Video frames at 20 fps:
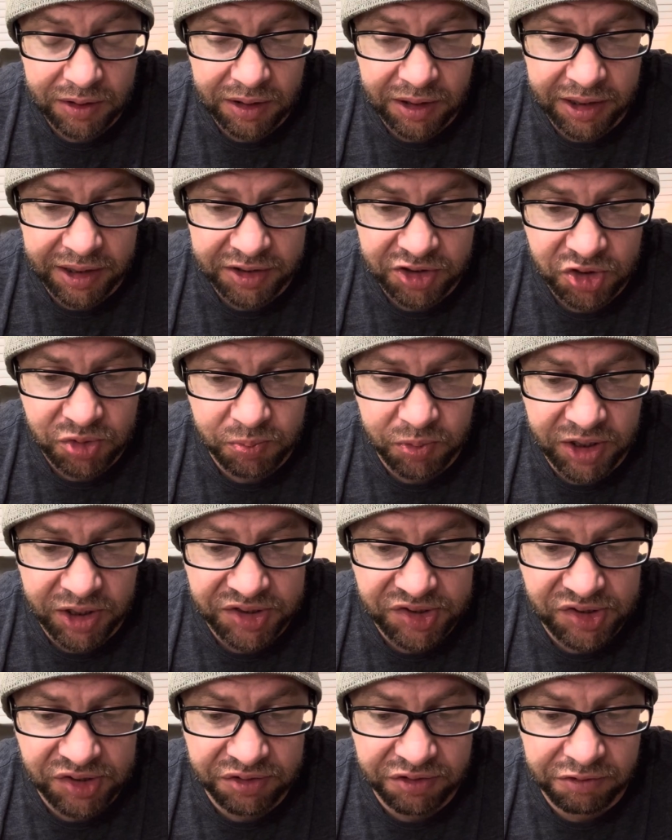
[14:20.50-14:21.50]

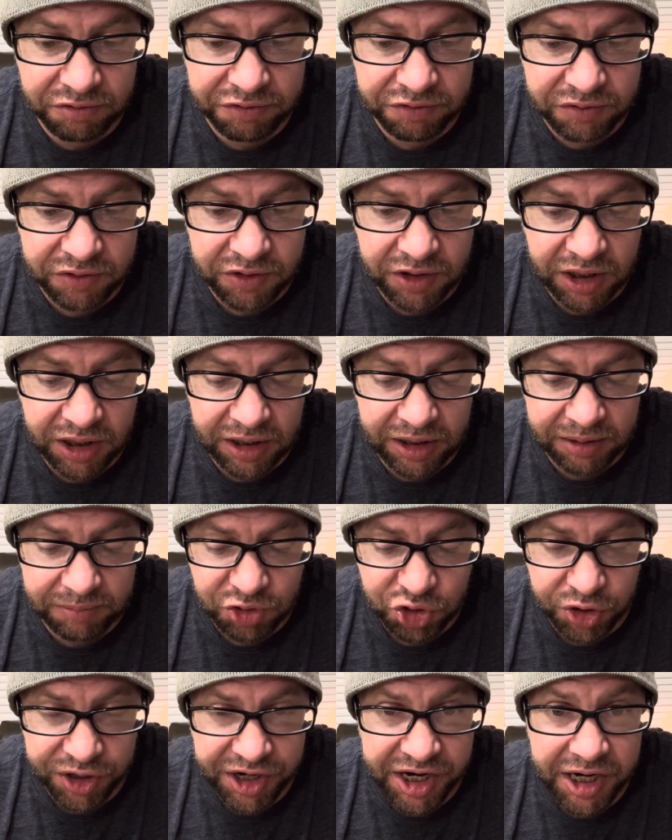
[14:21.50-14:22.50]
expressive
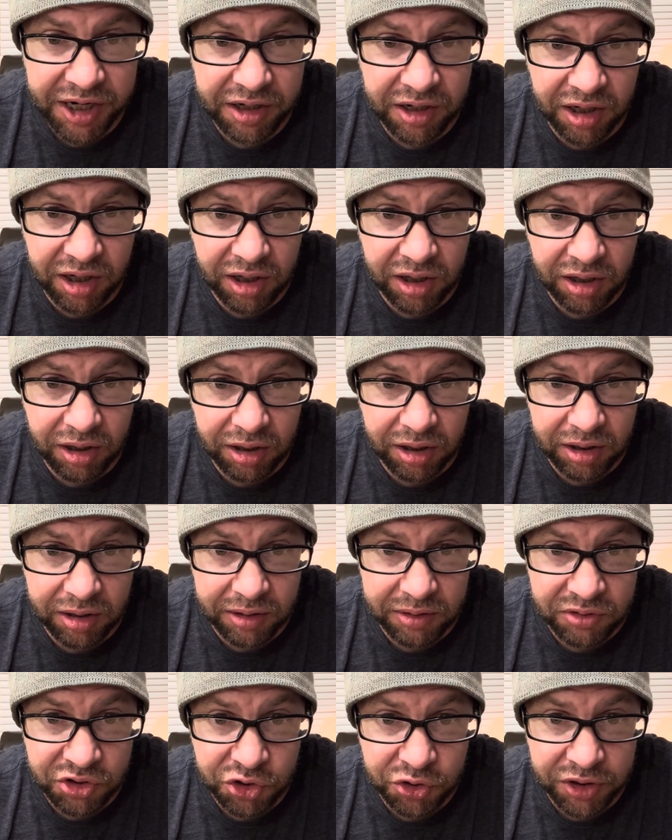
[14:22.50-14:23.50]
trait
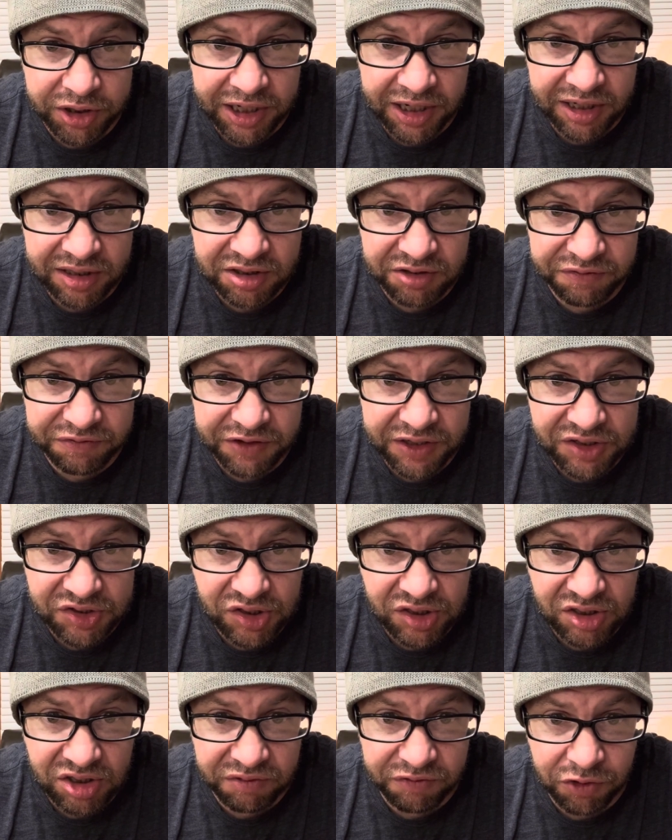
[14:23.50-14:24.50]
during active phase
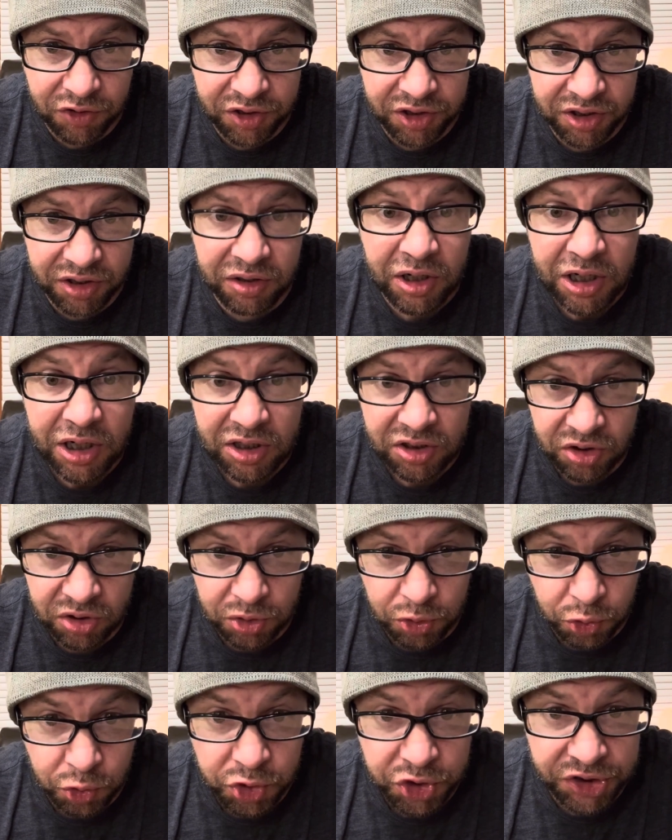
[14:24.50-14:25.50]
schizophrenia.
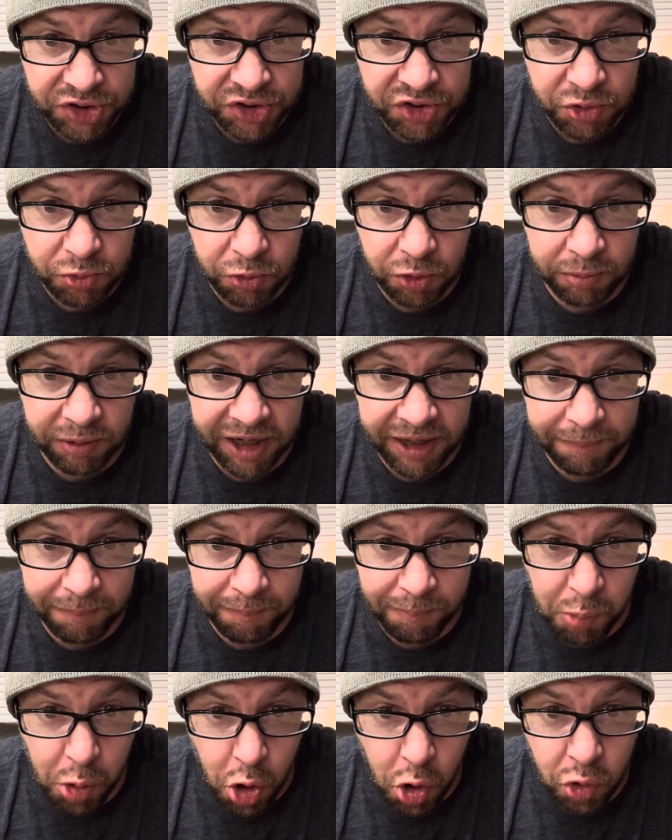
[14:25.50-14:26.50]
Delusions were my
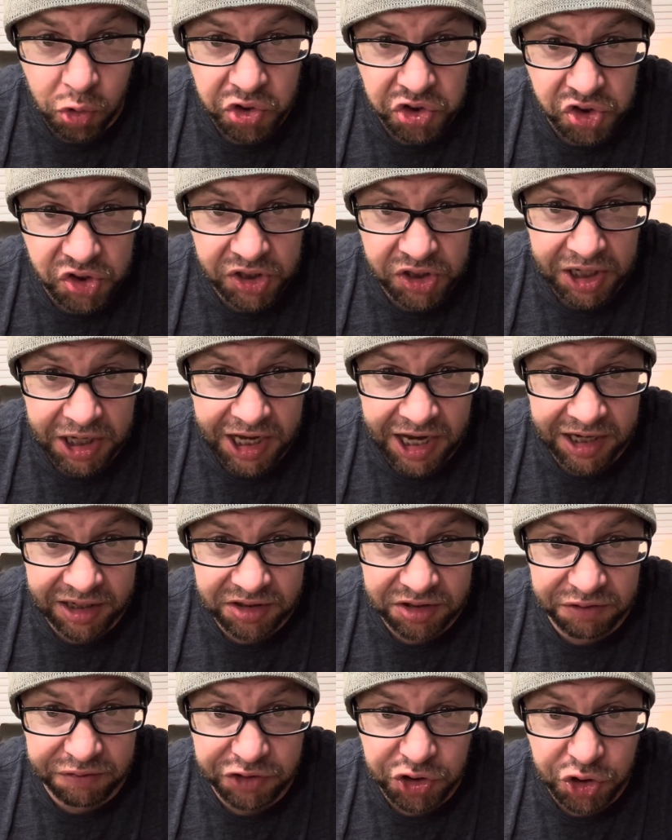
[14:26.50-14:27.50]
most
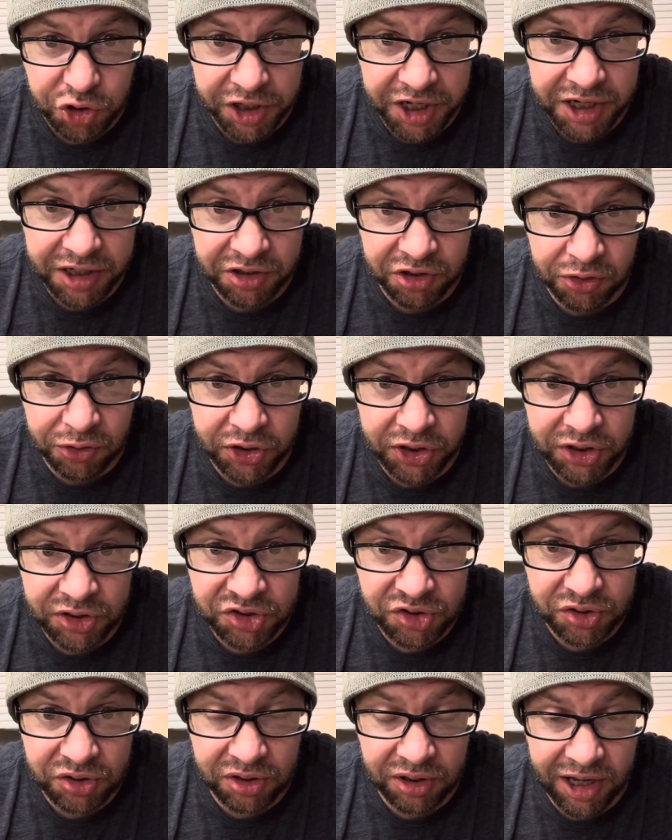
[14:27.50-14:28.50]
active trait during
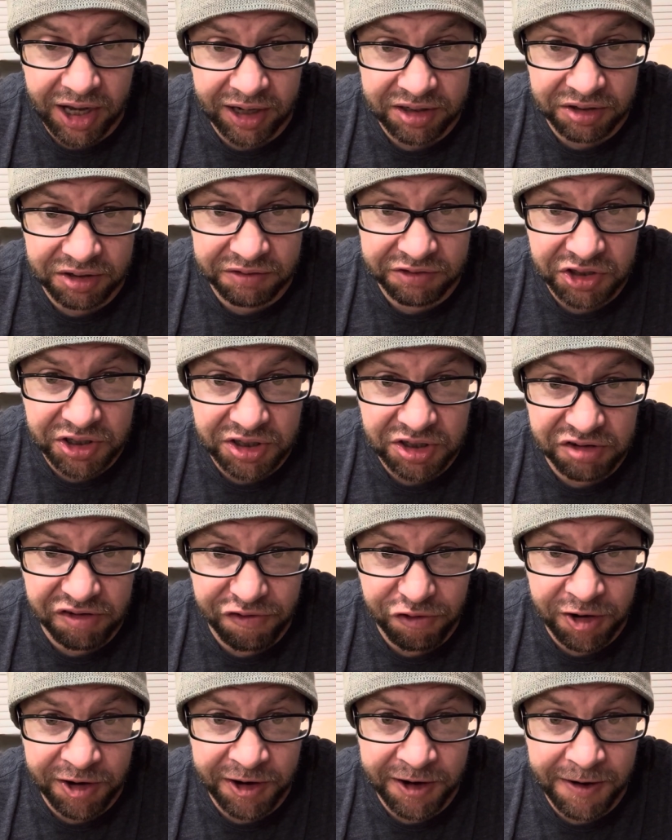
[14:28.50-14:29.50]
active
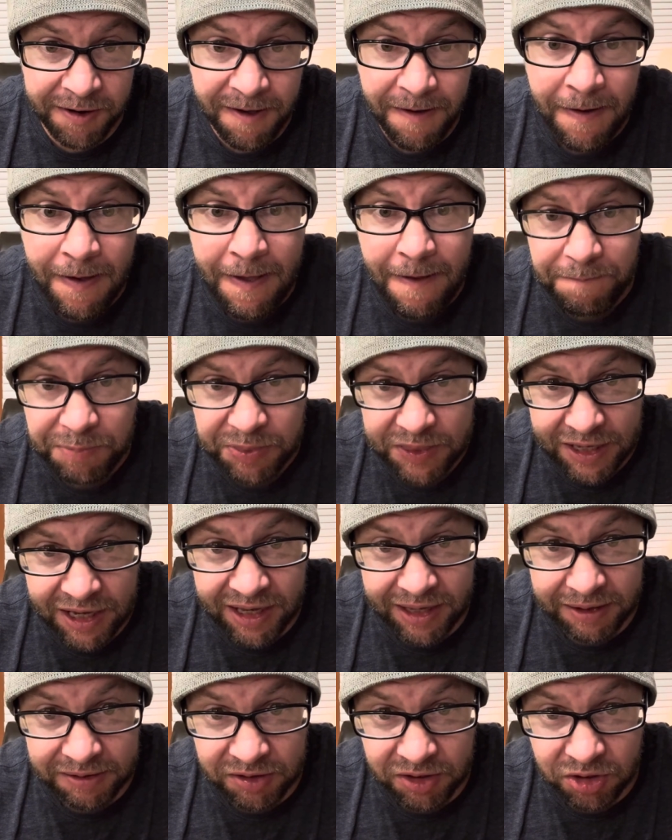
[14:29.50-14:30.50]
schizophrenia,
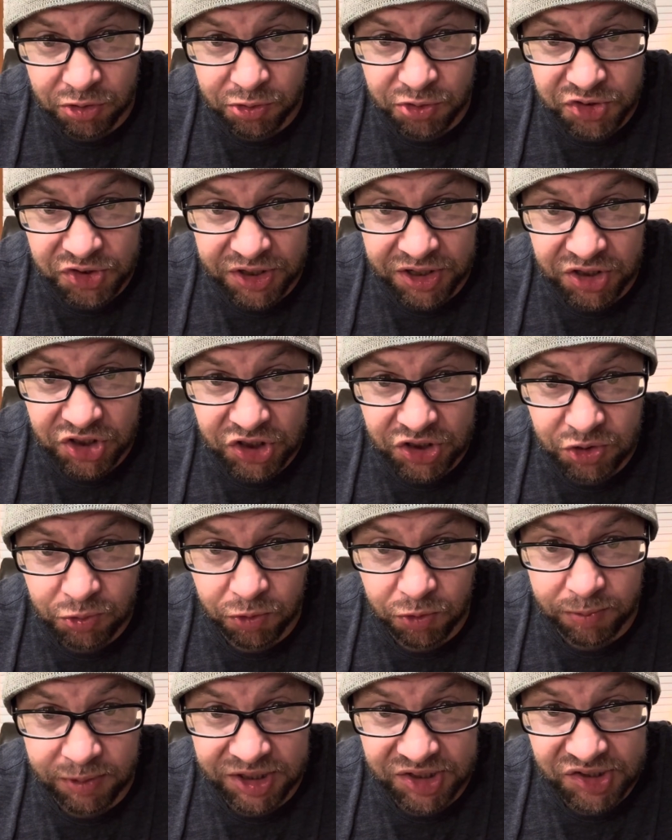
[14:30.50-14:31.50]
and hallucinations
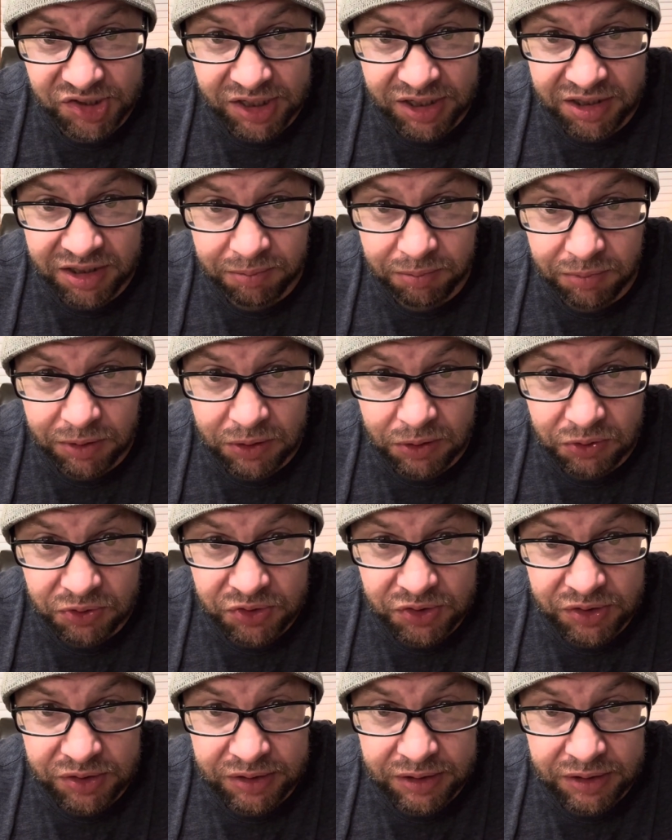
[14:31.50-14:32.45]
were my second most.